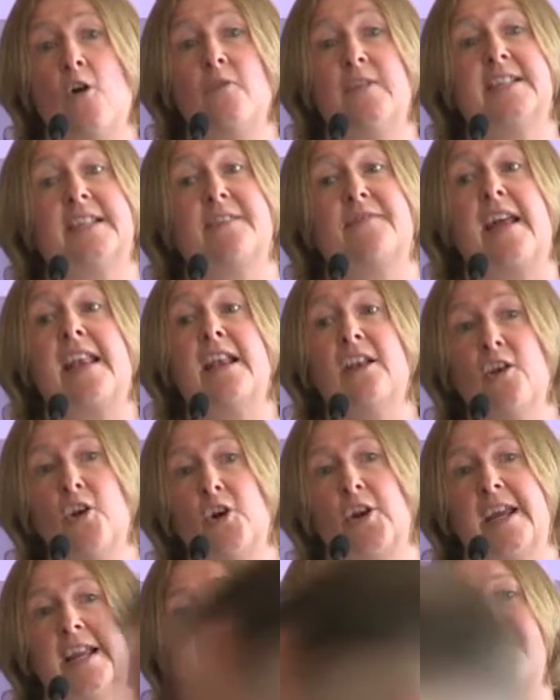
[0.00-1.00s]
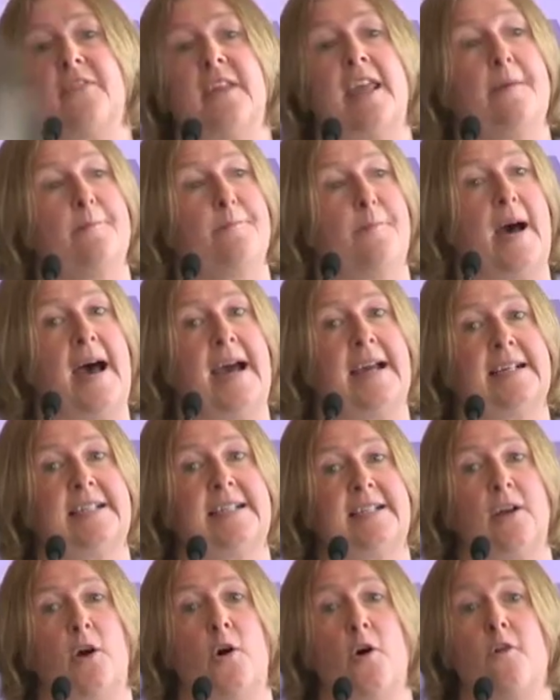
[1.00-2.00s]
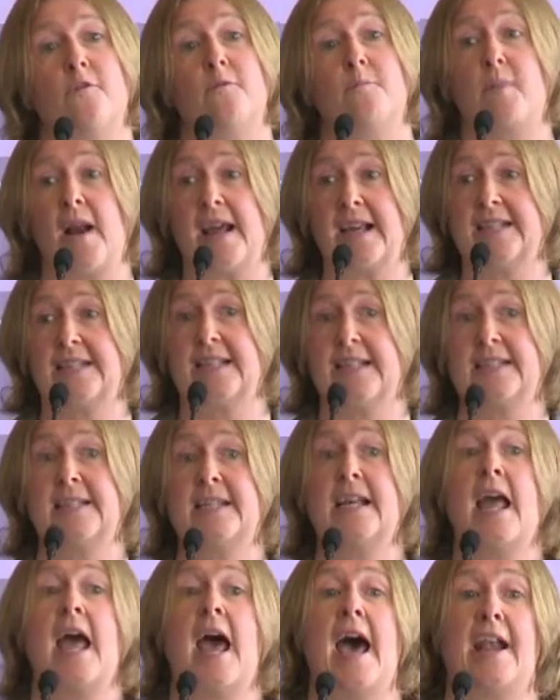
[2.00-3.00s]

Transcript: on this event looking at the impacts of Brexit